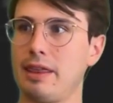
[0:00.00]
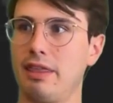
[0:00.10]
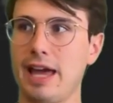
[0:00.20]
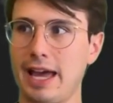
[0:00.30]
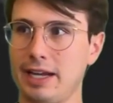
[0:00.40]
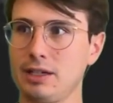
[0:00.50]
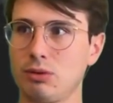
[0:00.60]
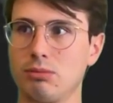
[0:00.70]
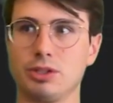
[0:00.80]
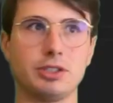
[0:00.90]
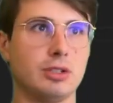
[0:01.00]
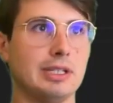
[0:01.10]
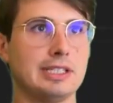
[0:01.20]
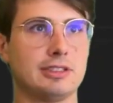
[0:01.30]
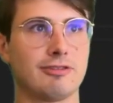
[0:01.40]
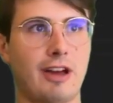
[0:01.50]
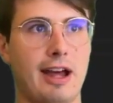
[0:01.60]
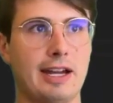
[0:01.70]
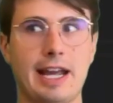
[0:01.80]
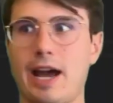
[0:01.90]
Then what we'll do is define